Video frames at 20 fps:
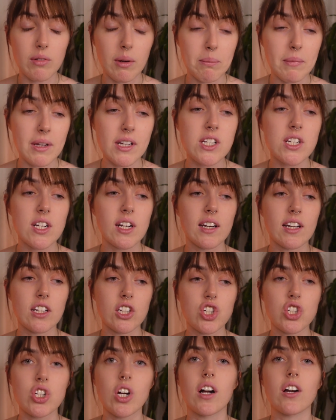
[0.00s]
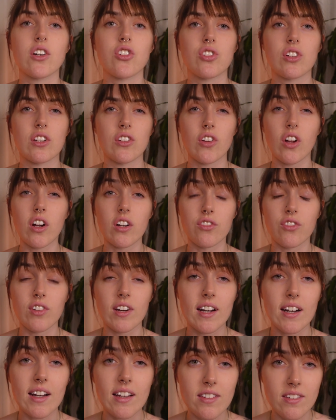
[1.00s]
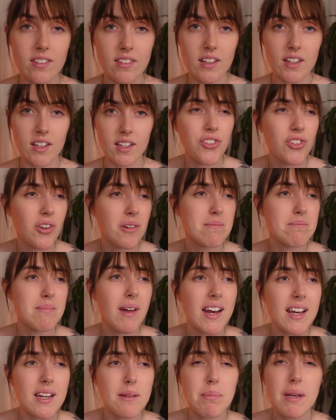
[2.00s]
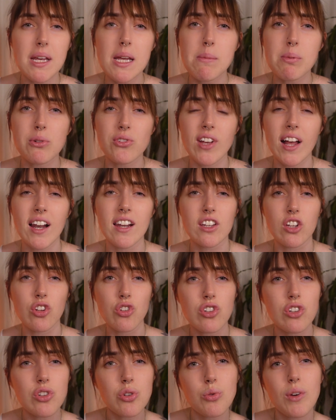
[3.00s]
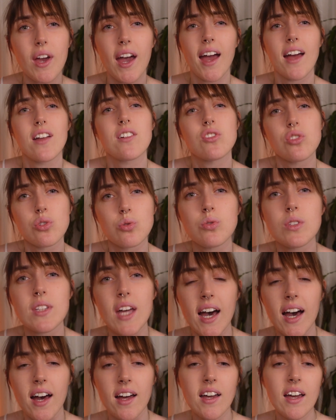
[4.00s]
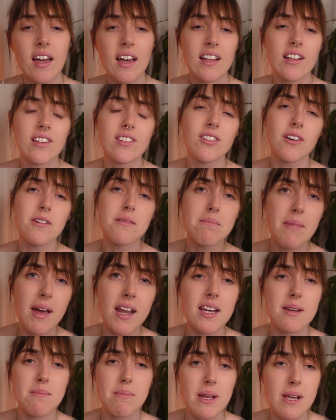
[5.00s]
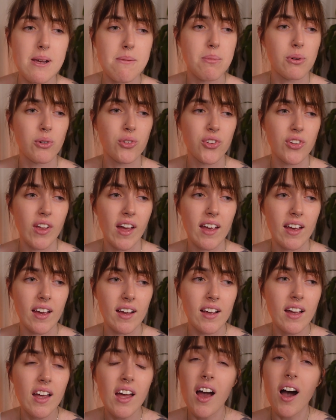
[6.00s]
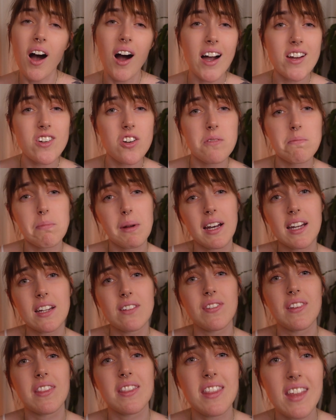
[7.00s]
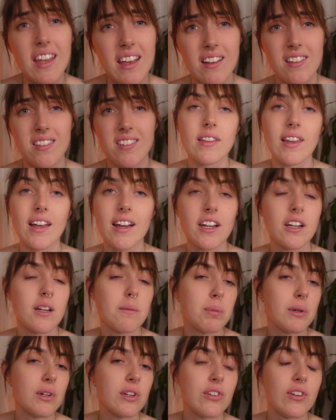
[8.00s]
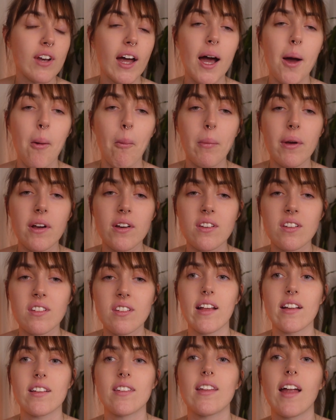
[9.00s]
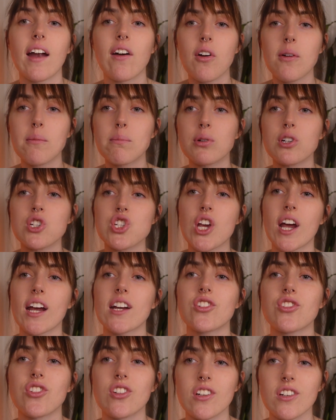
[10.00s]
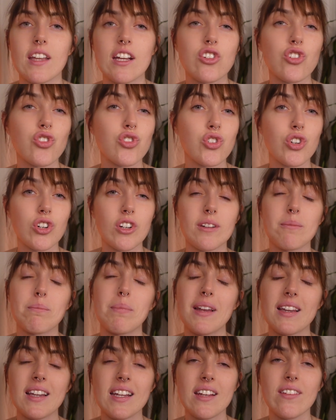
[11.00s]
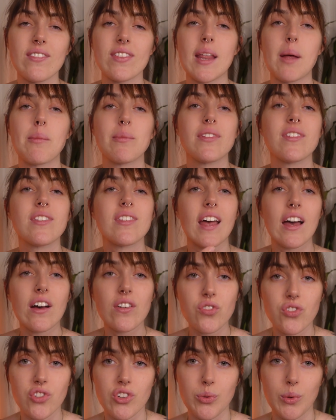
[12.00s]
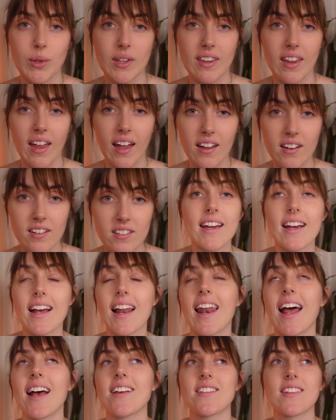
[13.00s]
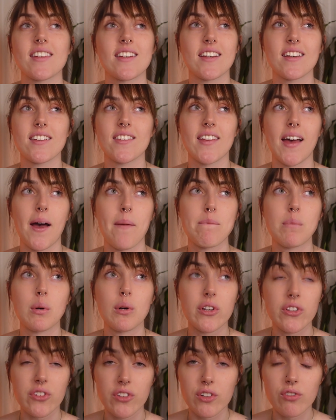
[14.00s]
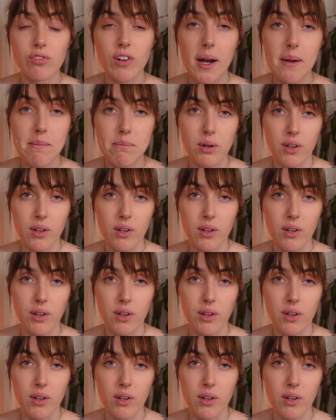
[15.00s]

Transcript: immediately judged as unrealistic. There's so many people telling you, you can't do that. There's so many people saying, I don't believe in this. They're going to put you down because it's their own projection. They just couldn't believe themselves themselves doing that. A classic example is the Wright